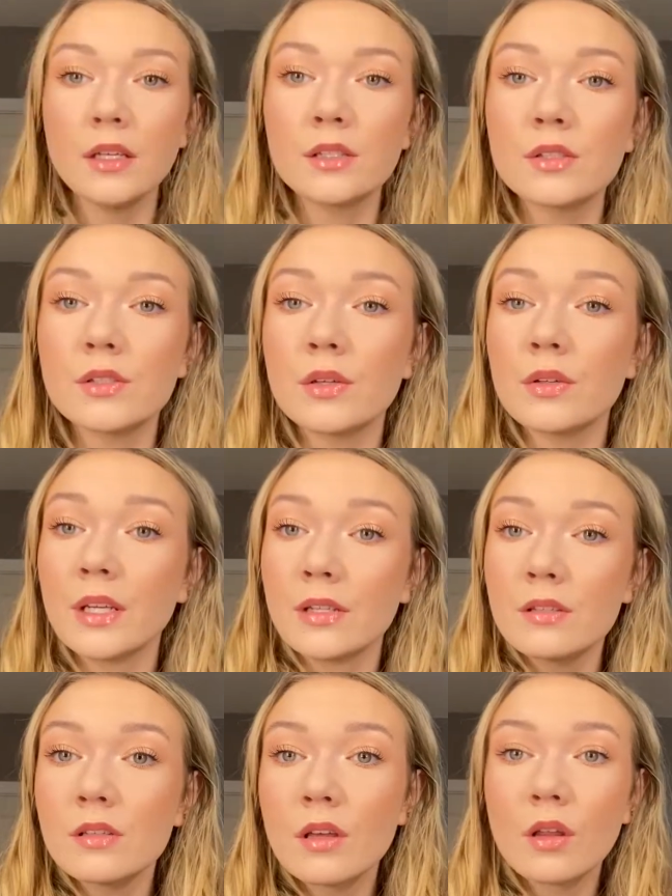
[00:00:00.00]
So
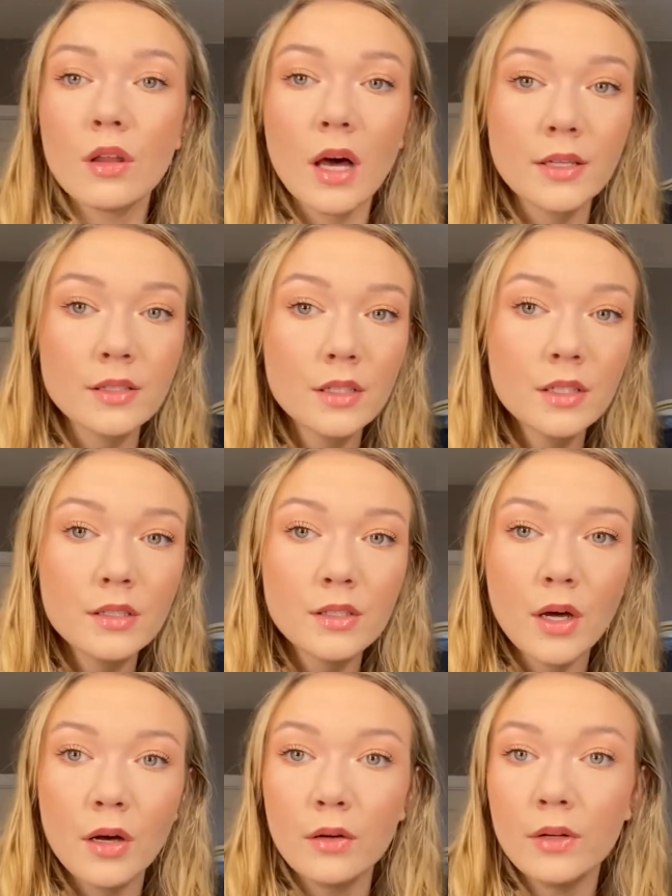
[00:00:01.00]
there's the gloss on its
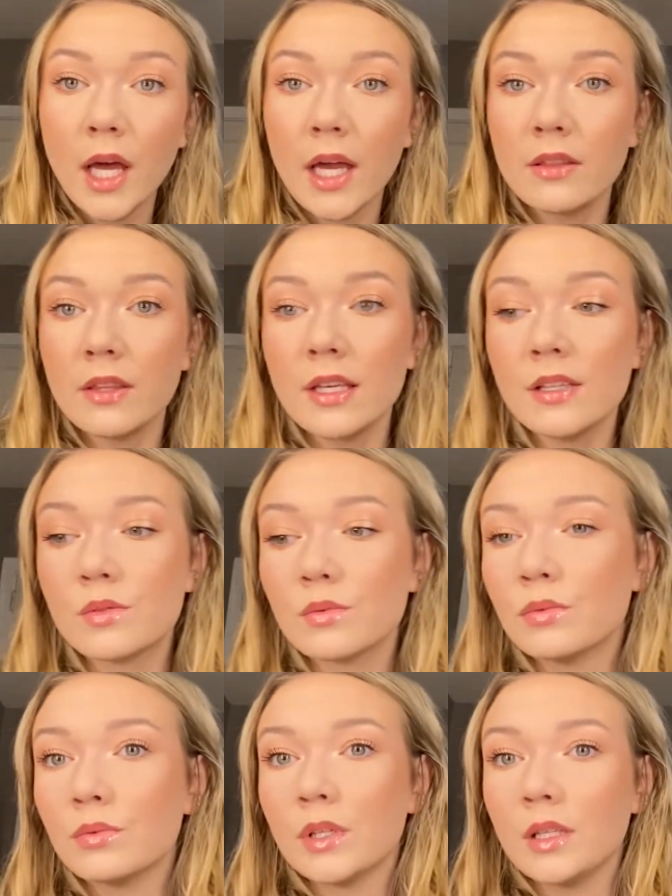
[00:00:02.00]
own. I think it's
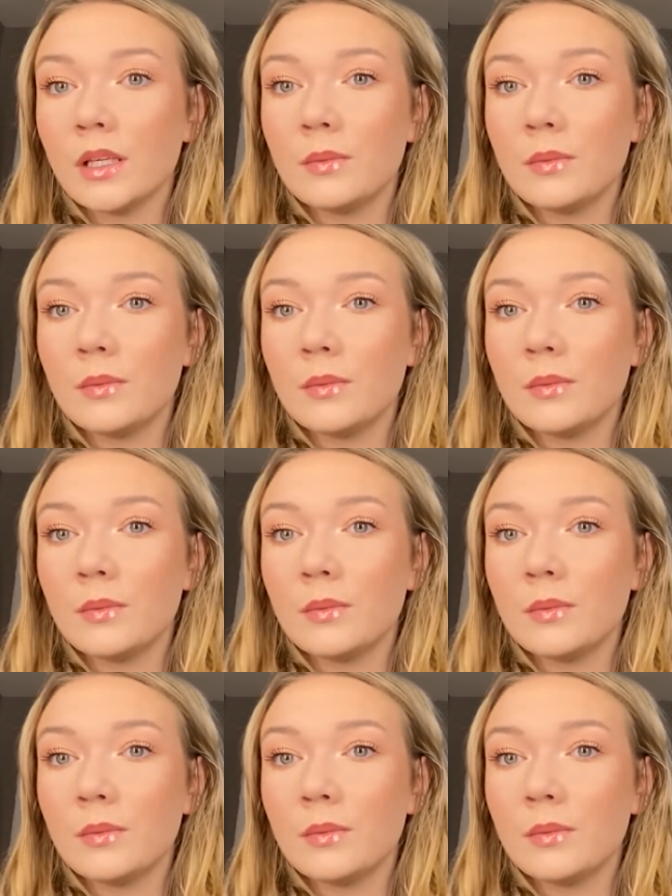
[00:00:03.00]
really